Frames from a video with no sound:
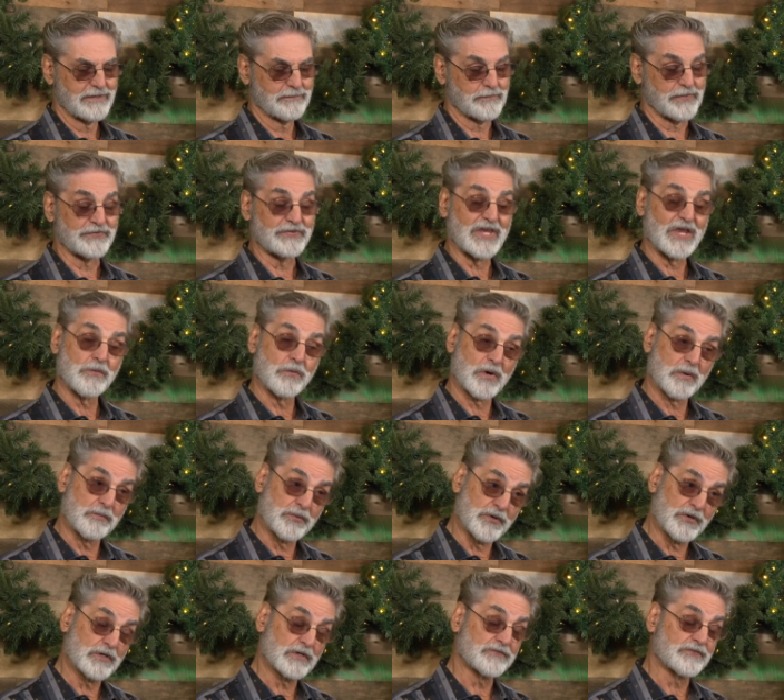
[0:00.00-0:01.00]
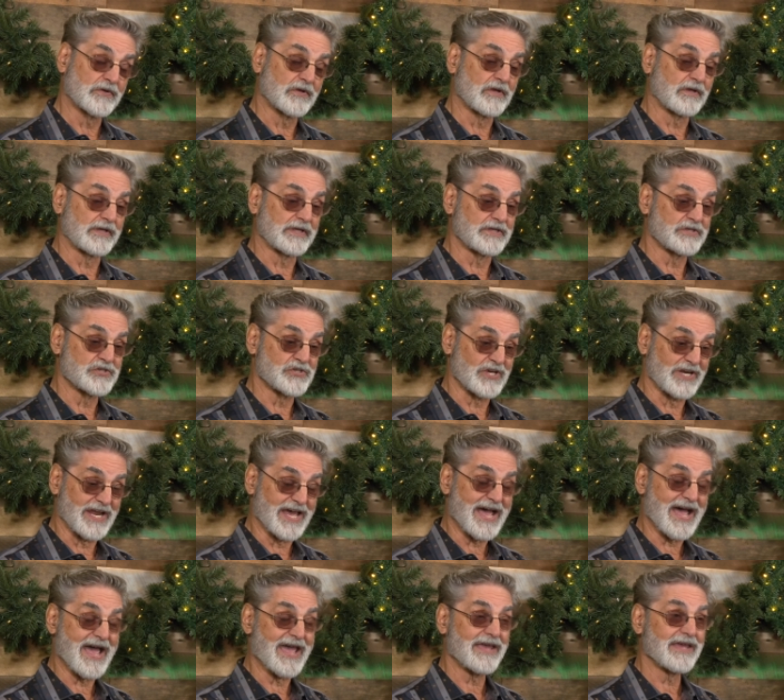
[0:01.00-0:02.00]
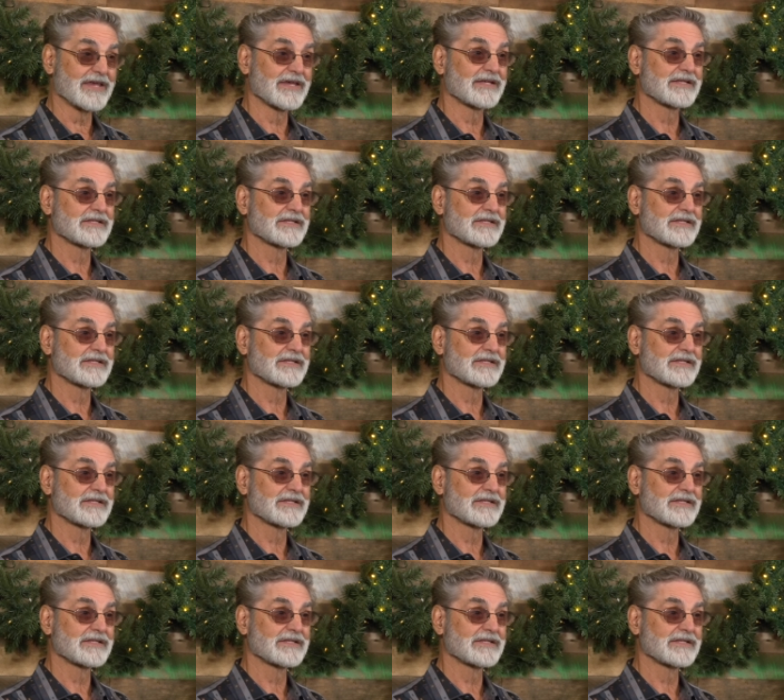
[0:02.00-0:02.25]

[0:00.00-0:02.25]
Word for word: But they were beautiful in July.